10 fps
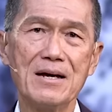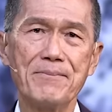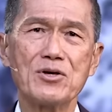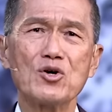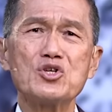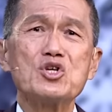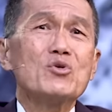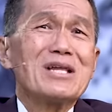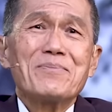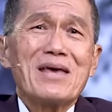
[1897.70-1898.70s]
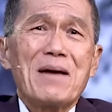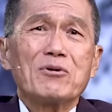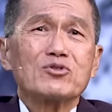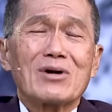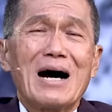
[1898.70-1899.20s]
Because you will not be
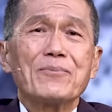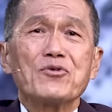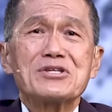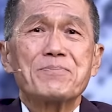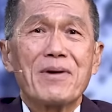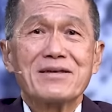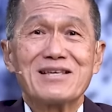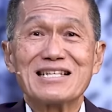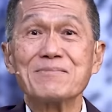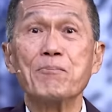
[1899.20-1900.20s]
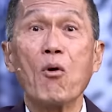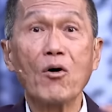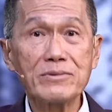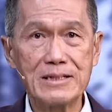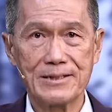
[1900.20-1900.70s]
able to come to his presence
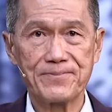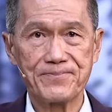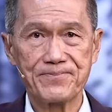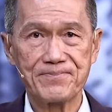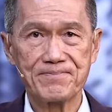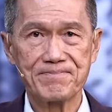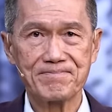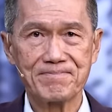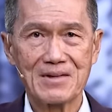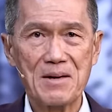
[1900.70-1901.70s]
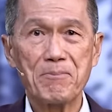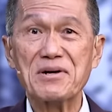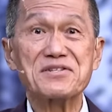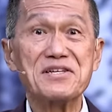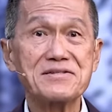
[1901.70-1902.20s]
boldly,
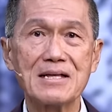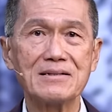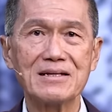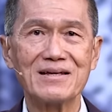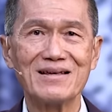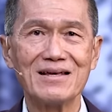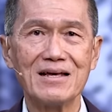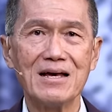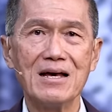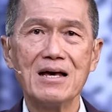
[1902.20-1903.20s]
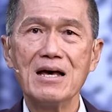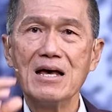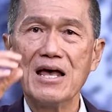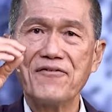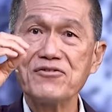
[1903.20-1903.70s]
persistently,
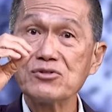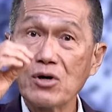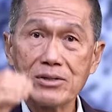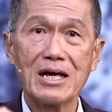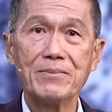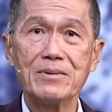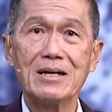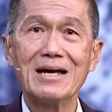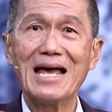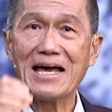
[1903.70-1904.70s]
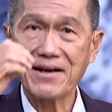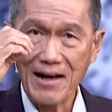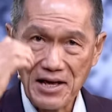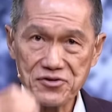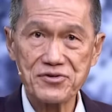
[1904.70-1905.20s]
if you don't have a
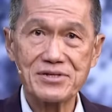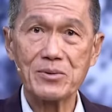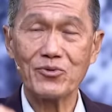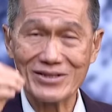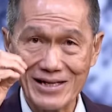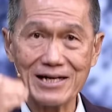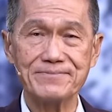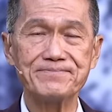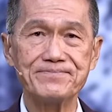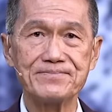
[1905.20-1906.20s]
relationship with God.